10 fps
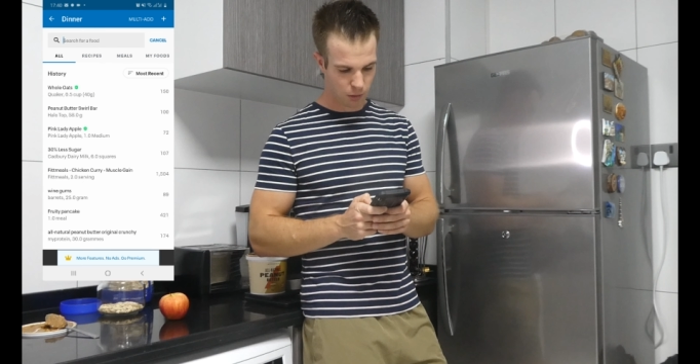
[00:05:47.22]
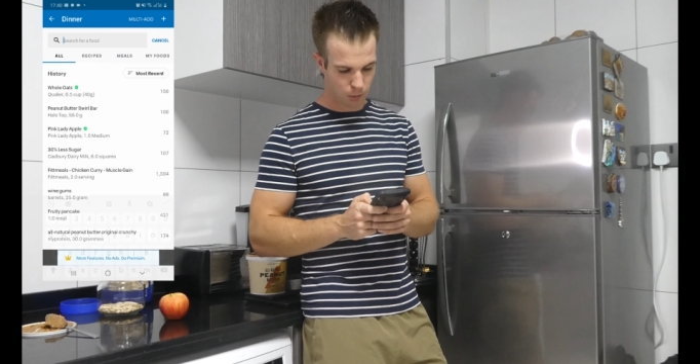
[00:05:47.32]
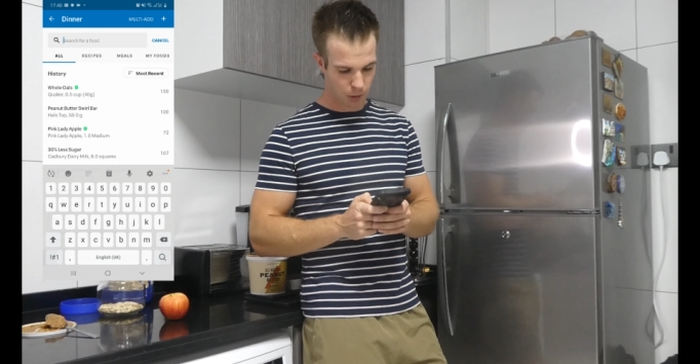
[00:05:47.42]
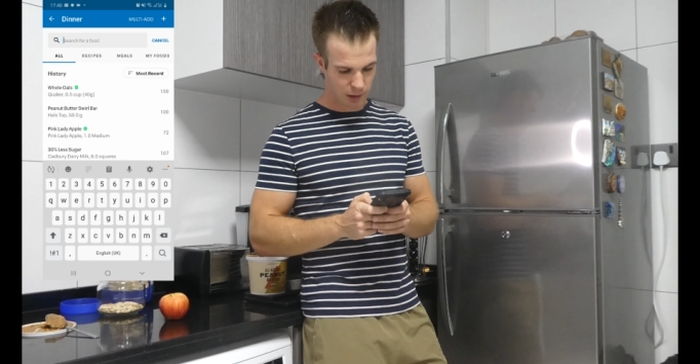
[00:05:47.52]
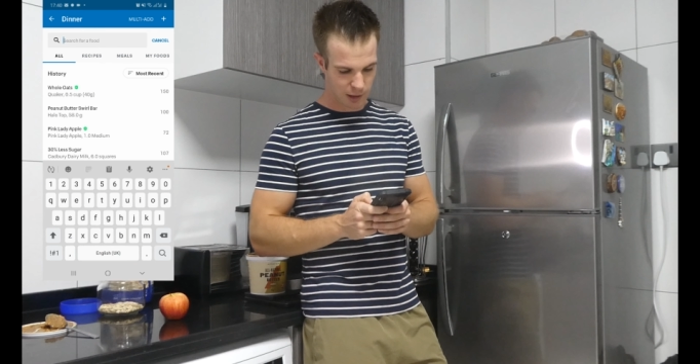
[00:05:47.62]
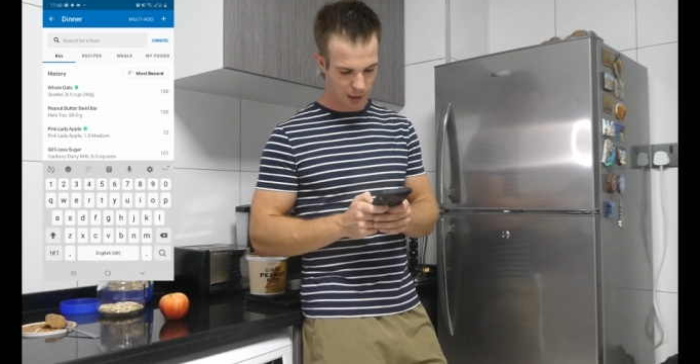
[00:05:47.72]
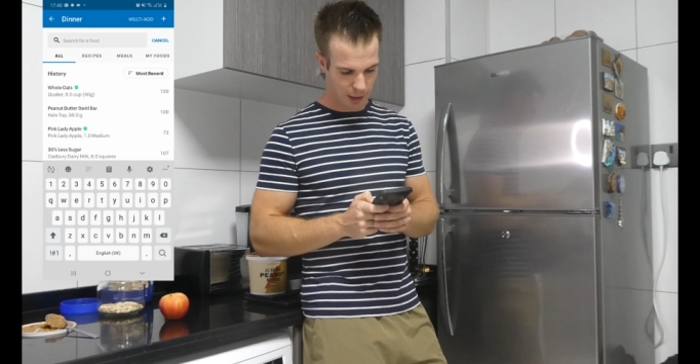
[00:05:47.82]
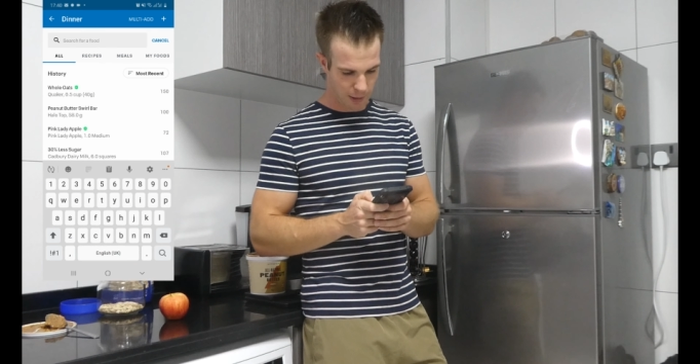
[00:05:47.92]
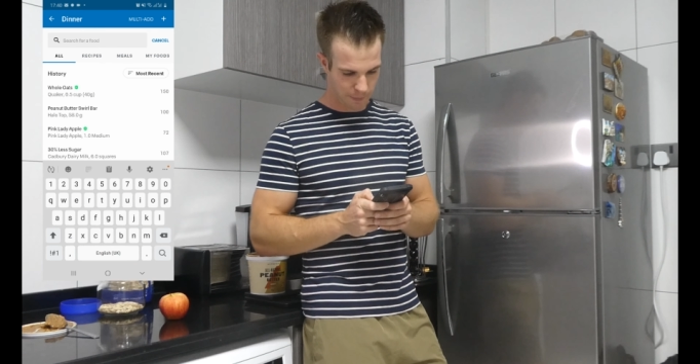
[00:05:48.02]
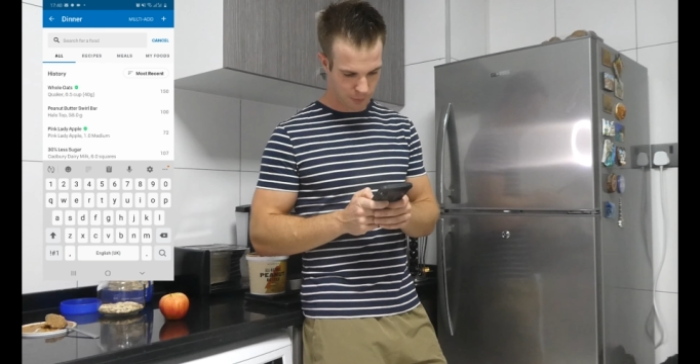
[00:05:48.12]
we'll
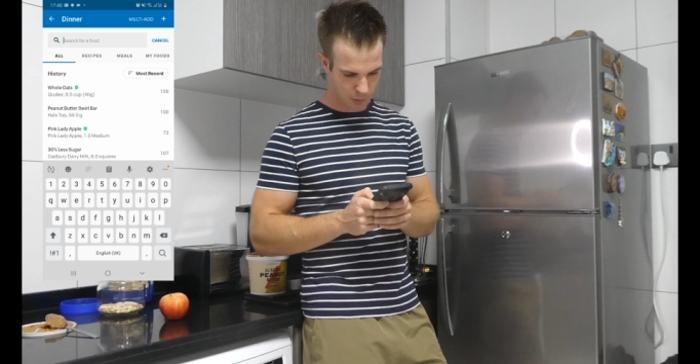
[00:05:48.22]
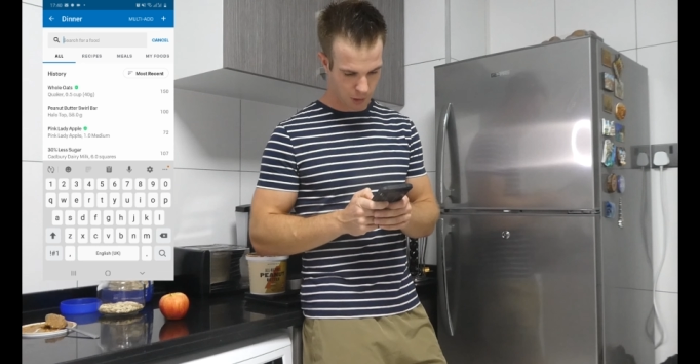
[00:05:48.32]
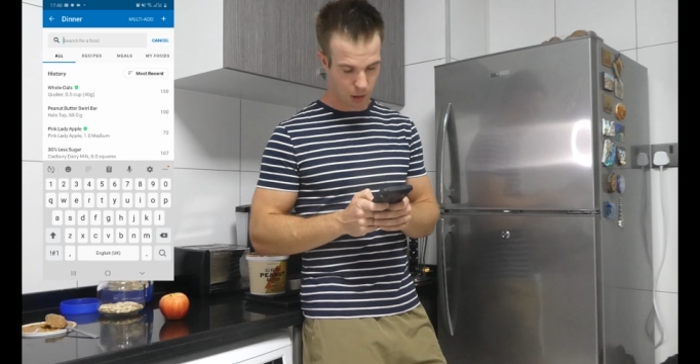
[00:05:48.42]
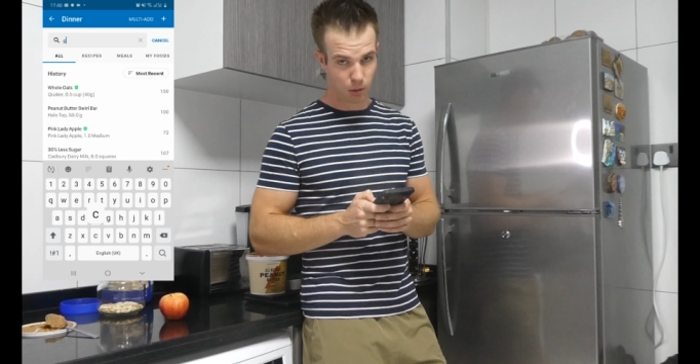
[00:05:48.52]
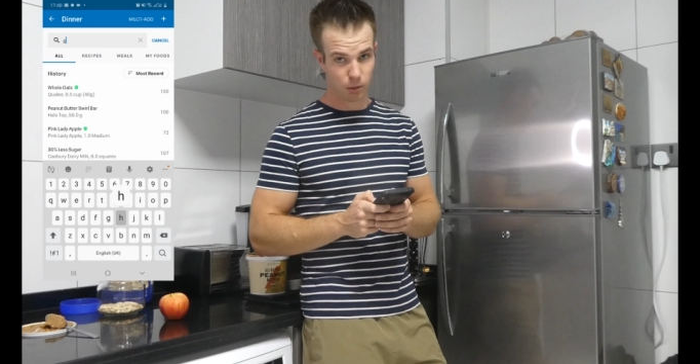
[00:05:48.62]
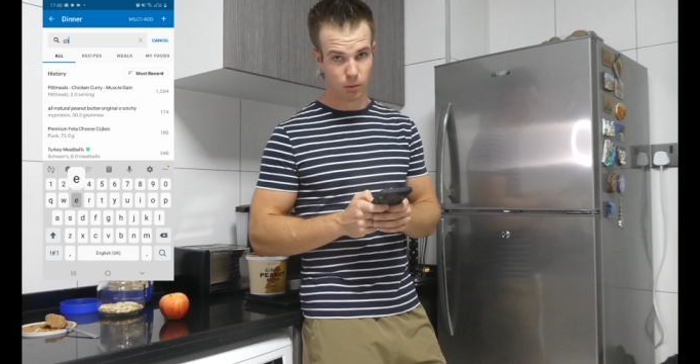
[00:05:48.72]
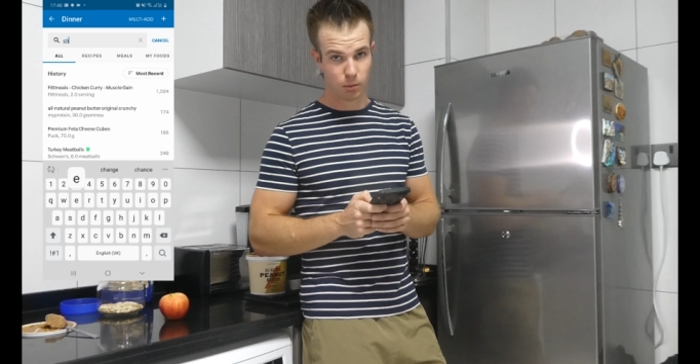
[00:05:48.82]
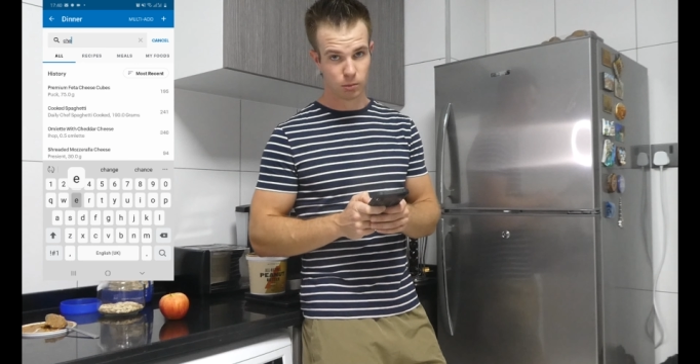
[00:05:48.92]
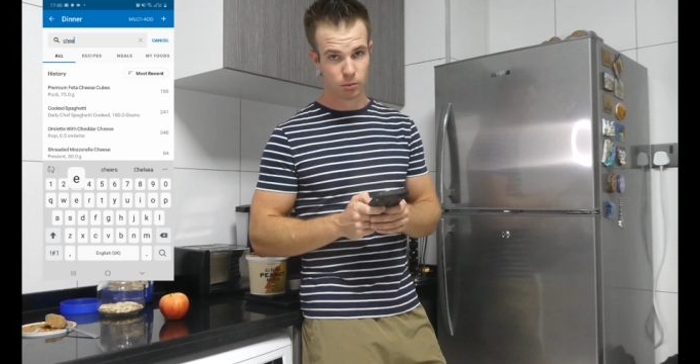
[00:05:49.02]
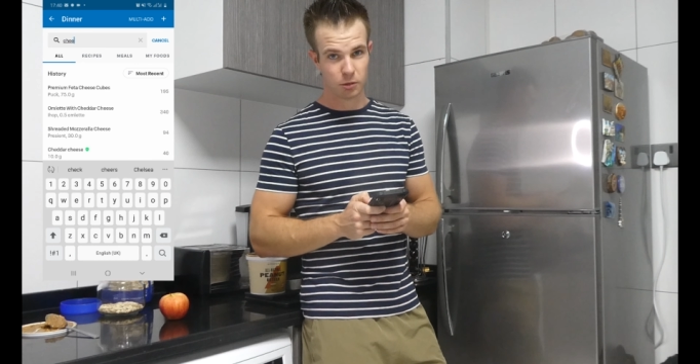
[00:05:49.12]
say, no,
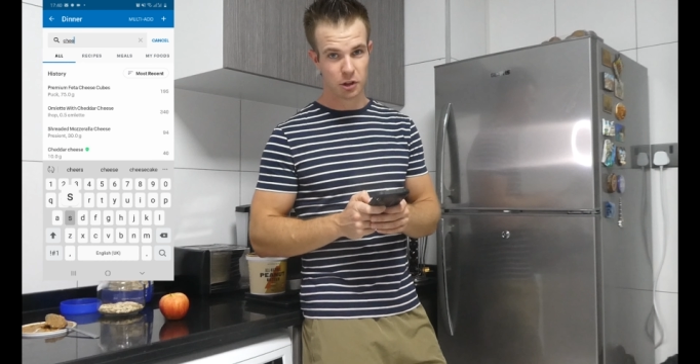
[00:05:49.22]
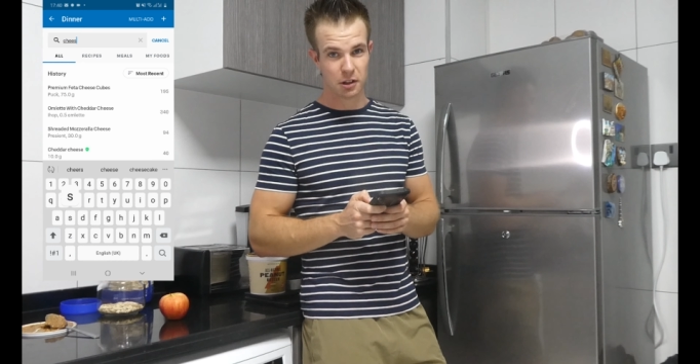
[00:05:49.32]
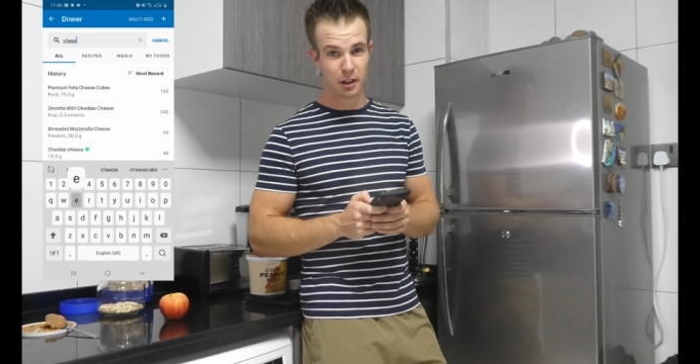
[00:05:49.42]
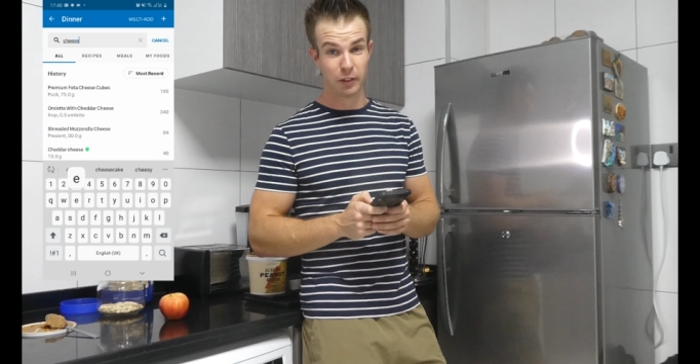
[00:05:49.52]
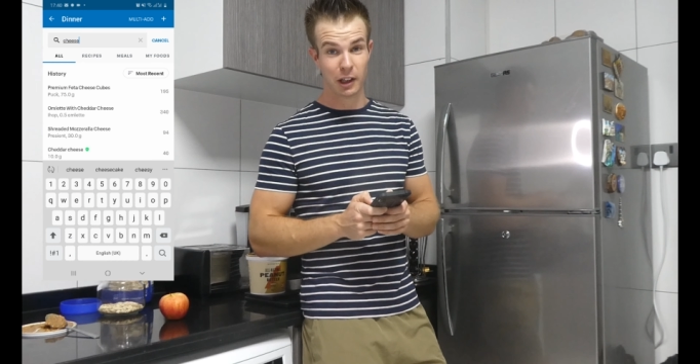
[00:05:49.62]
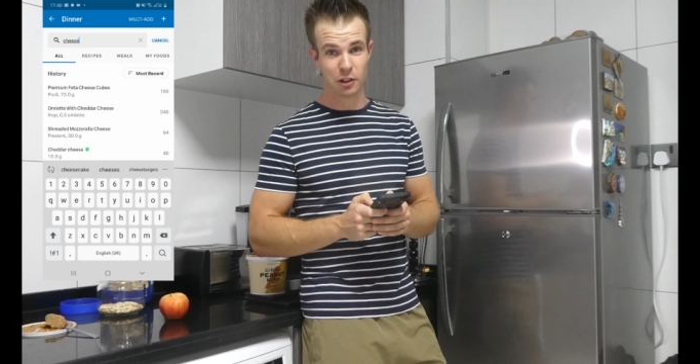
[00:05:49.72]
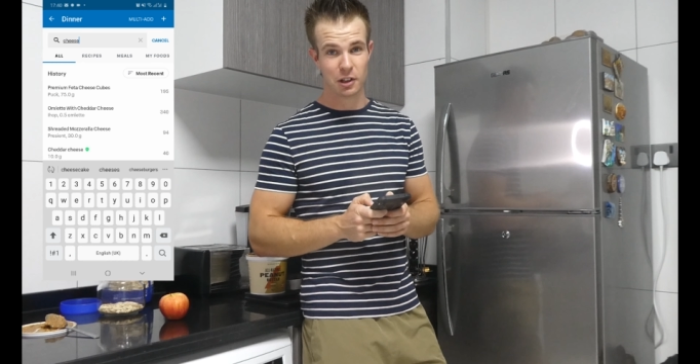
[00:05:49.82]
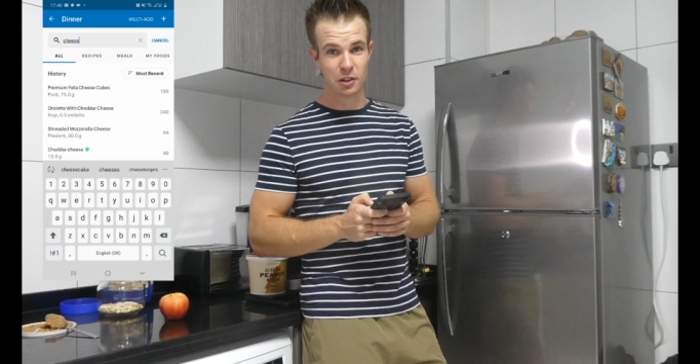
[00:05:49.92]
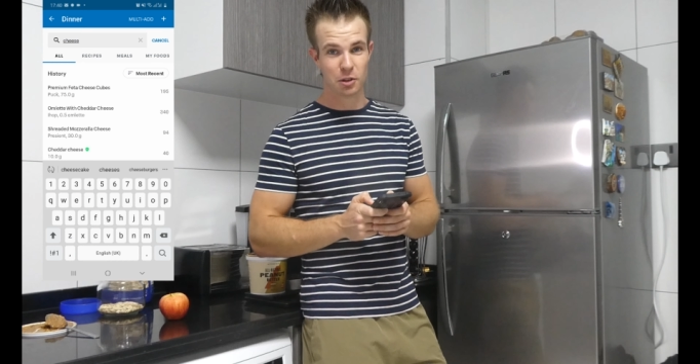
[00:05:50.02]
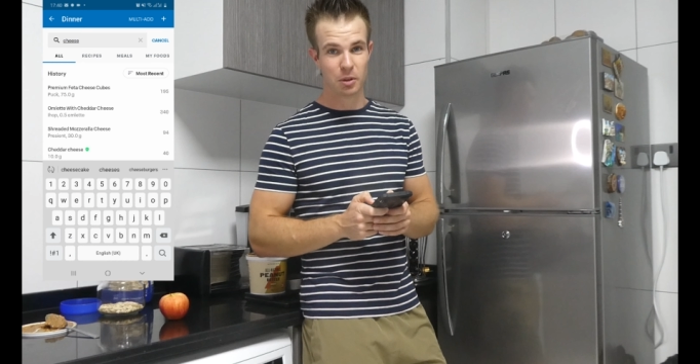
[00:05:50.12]
Cheesecake Factory
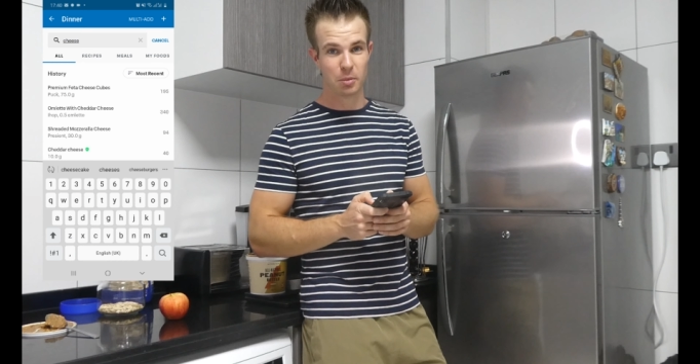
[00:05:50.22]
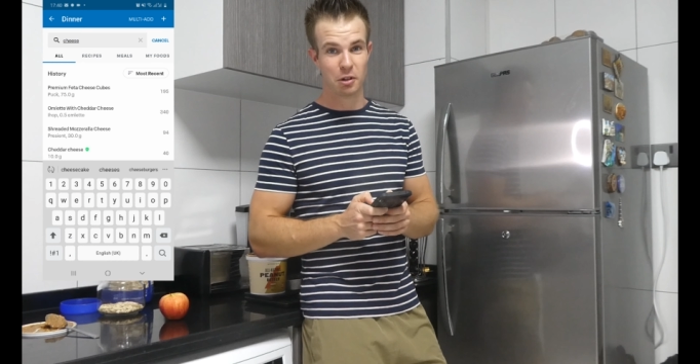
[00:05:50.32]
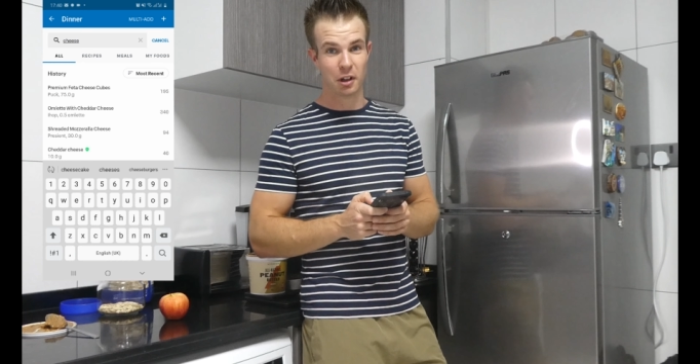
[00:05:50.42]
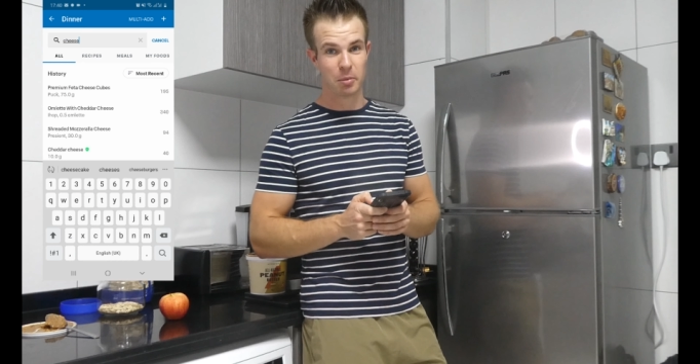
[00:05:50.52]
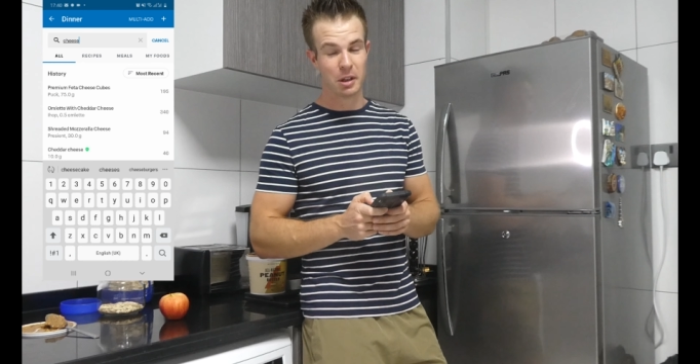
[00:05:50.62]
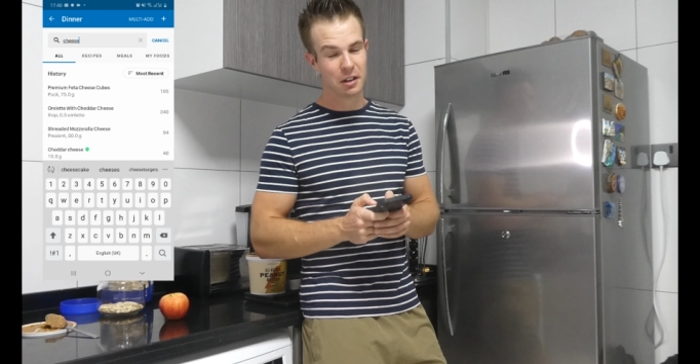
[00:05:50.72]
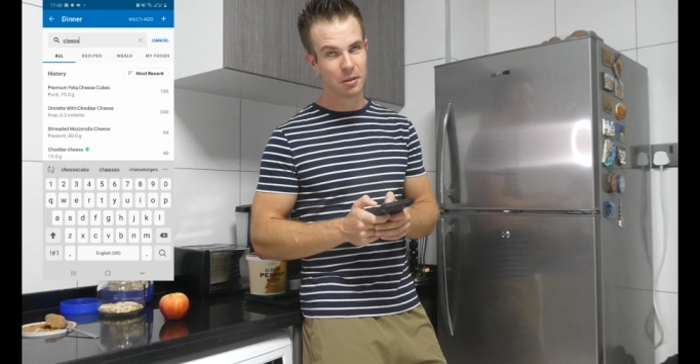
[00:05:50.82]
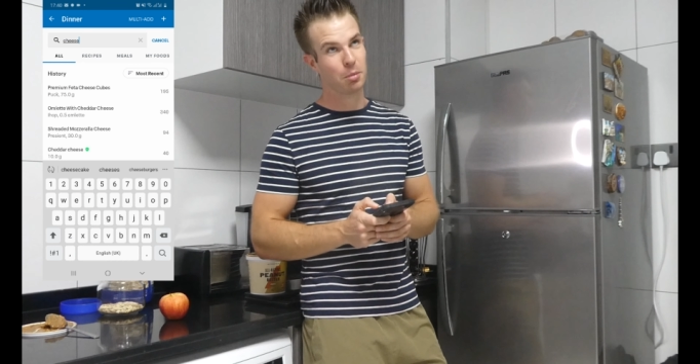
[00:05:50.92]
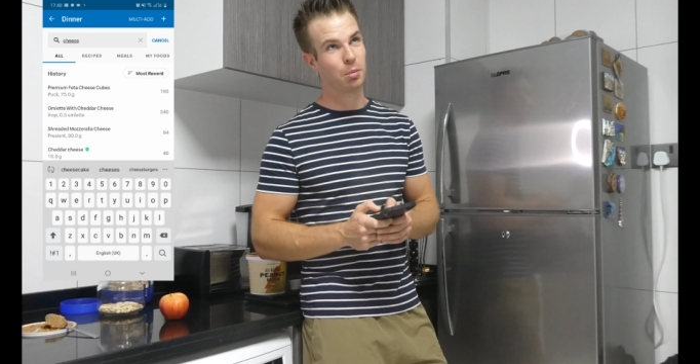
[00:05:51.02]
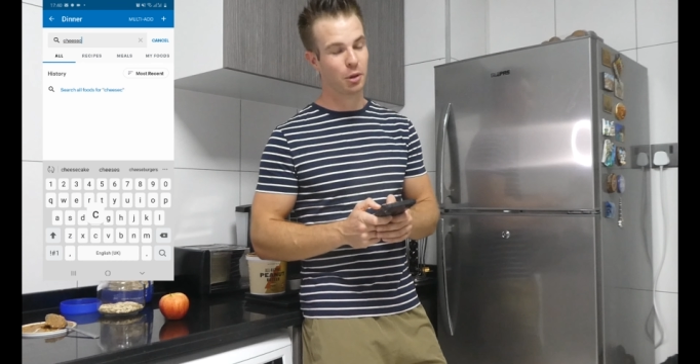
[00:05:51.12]
isn't something I'd be recommending,